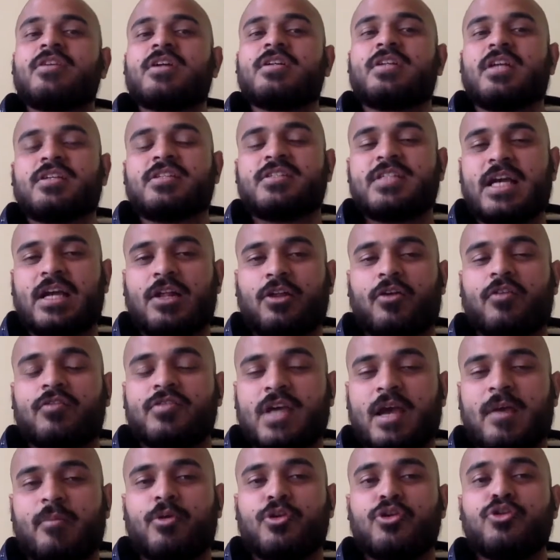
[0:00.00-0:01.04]
doesn't take a lot of time
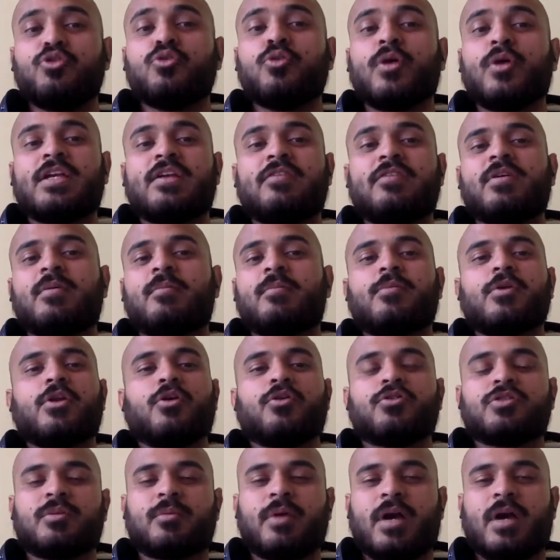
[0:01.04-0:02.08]
on you, and give them
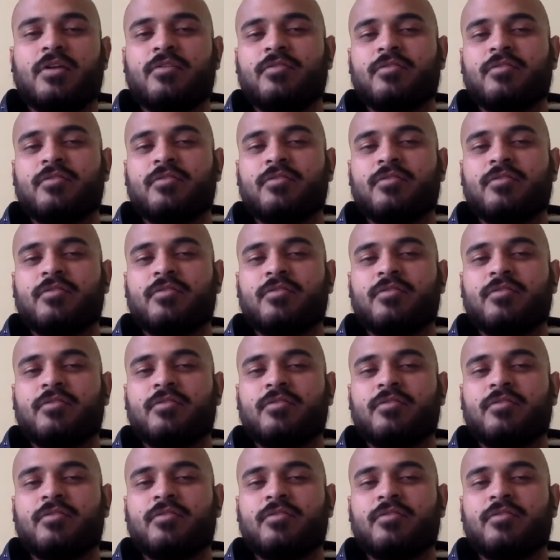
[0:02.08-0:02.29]
some kind of